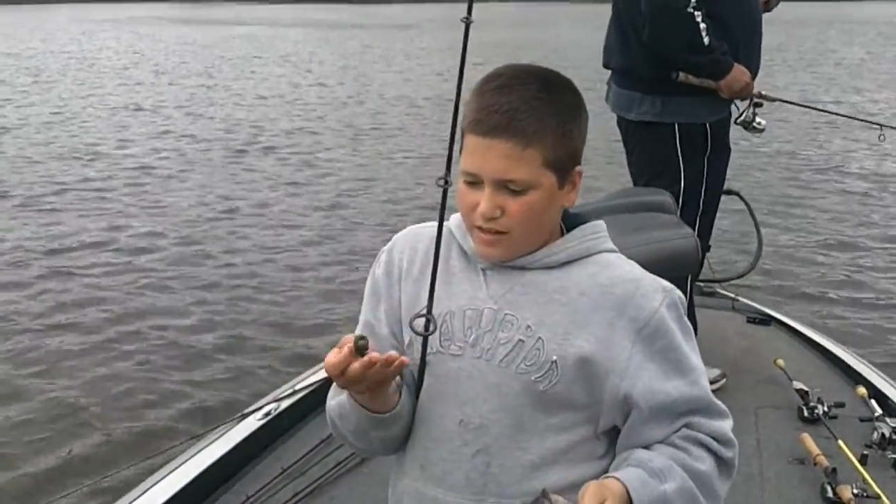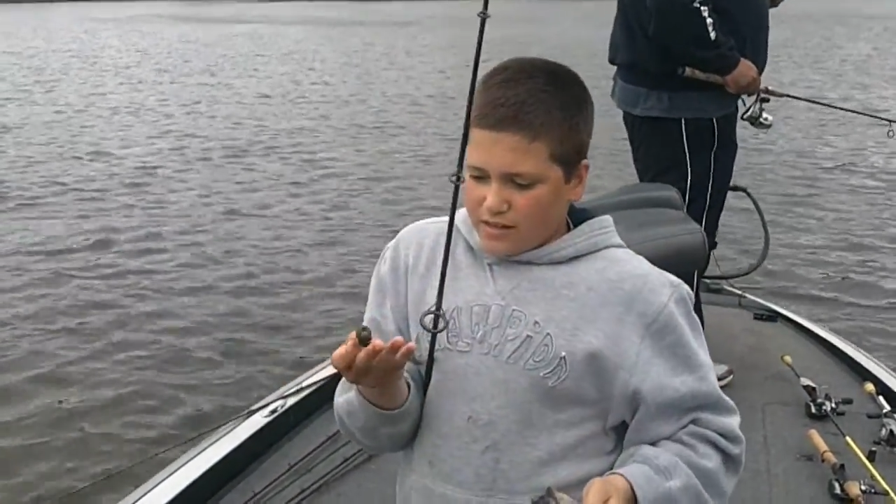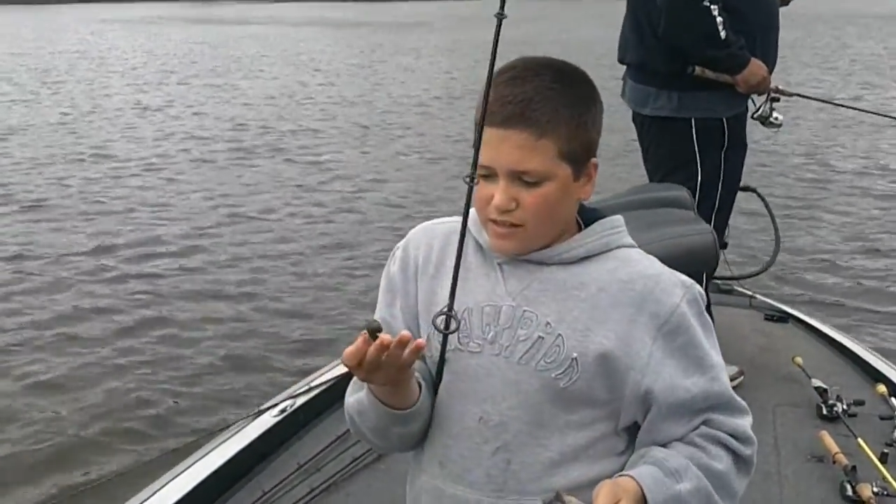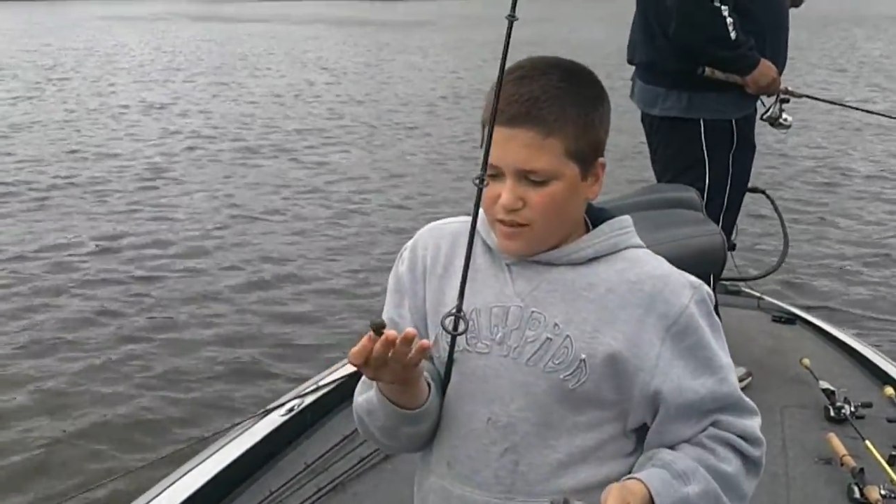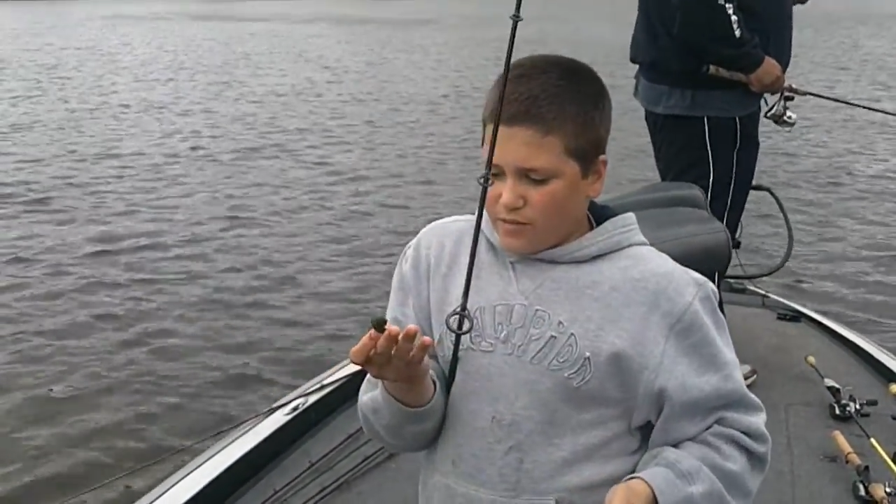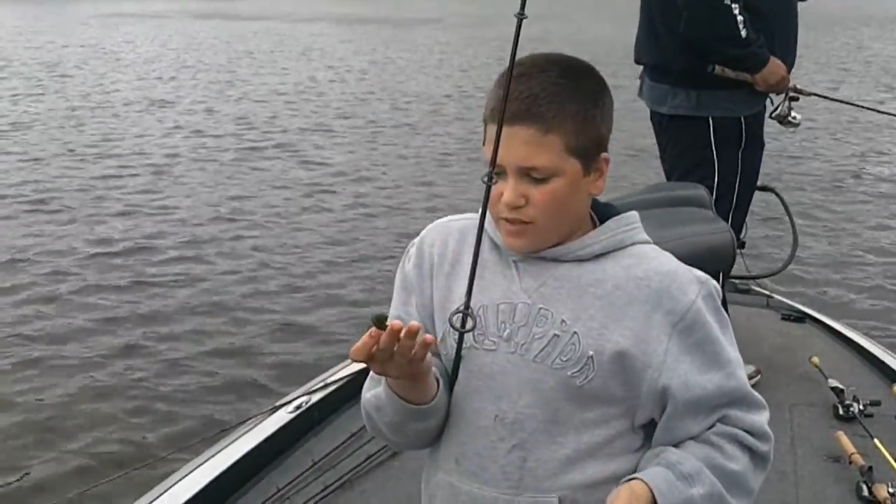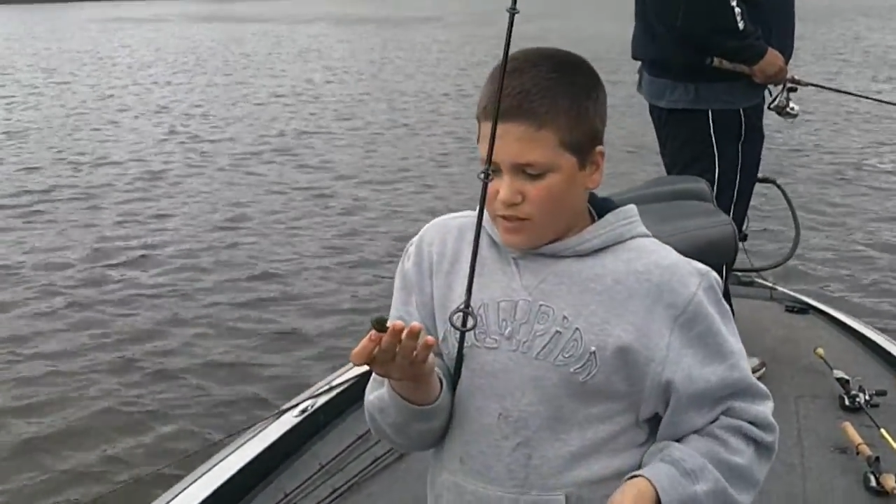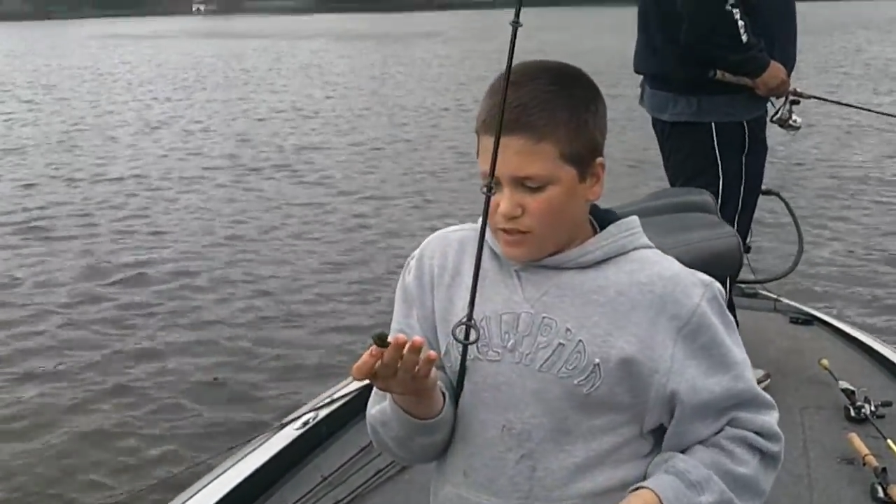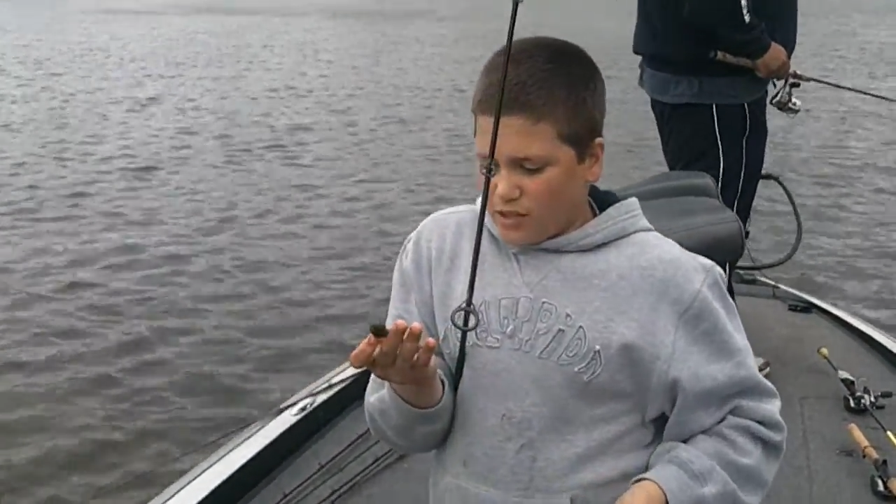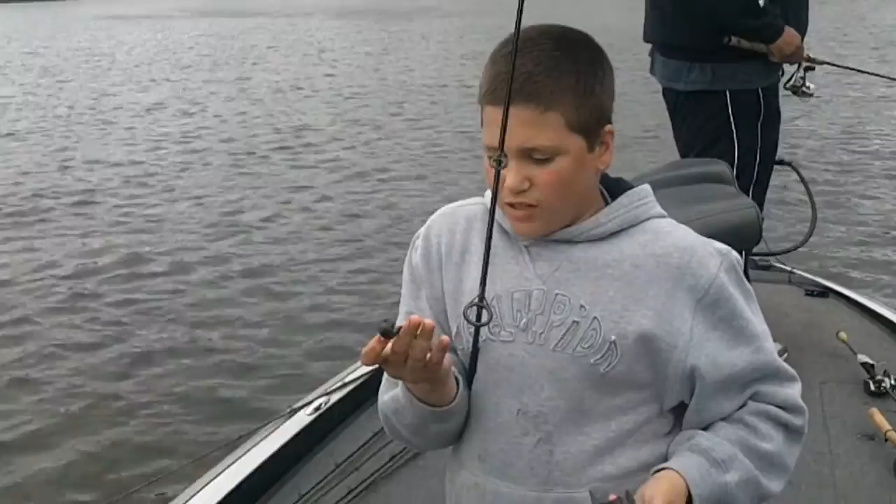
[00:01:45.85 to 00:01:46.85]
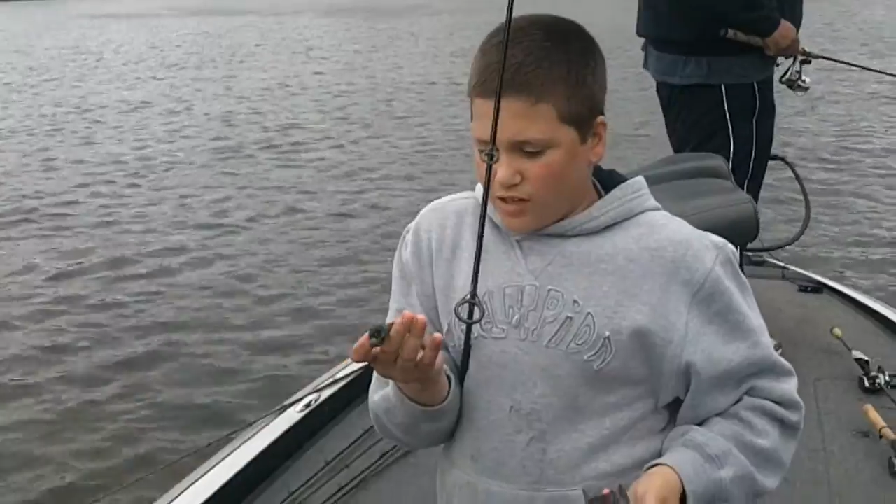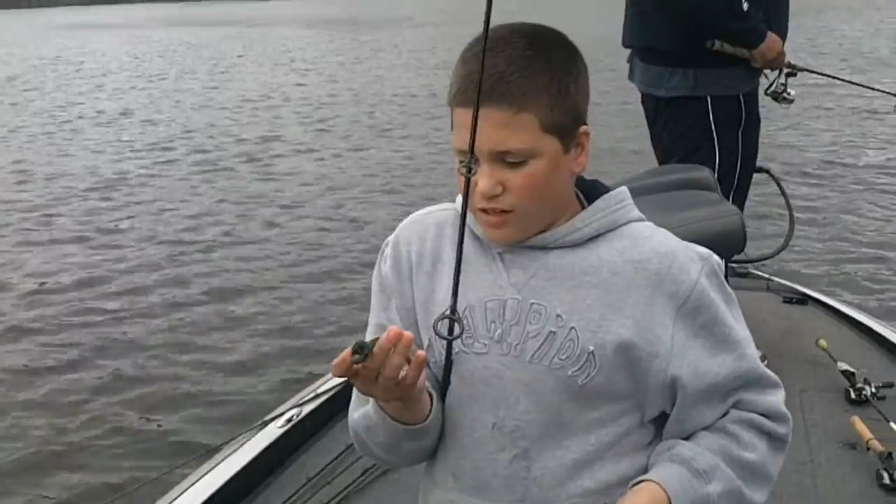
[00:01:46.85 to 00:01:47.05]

a 7-inch